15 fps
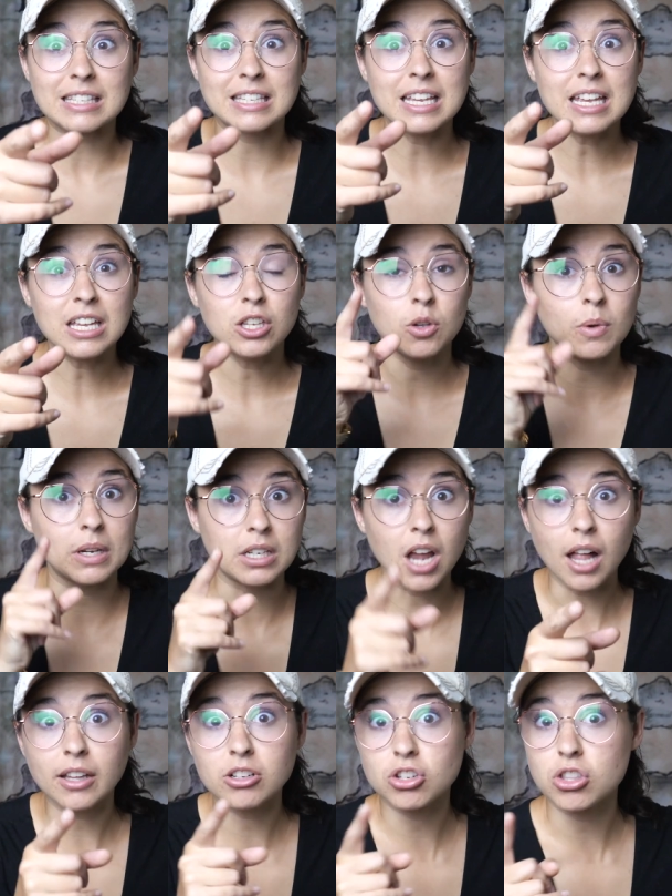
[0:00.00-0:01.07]
see you
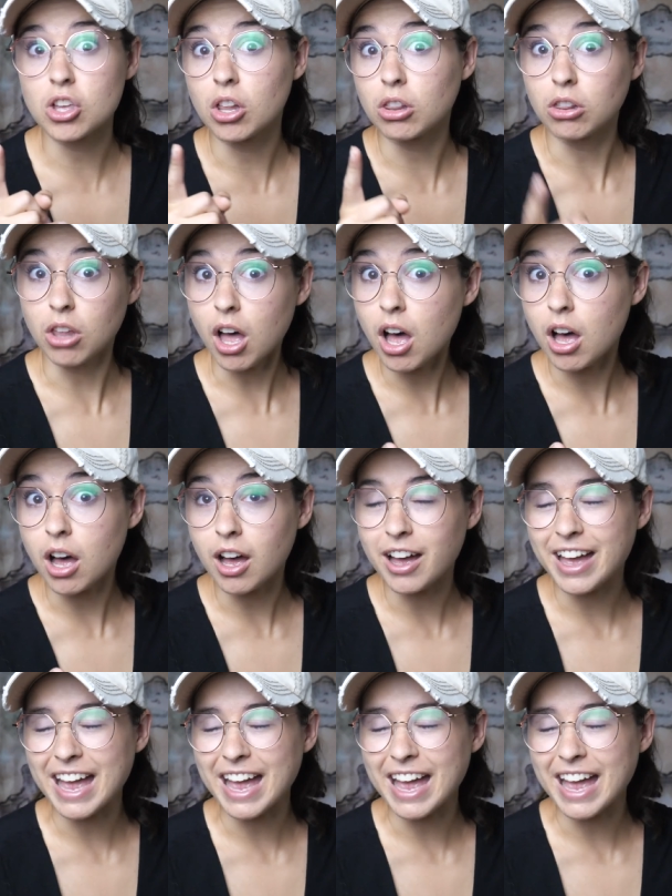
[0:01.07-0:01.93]
acknowledge the law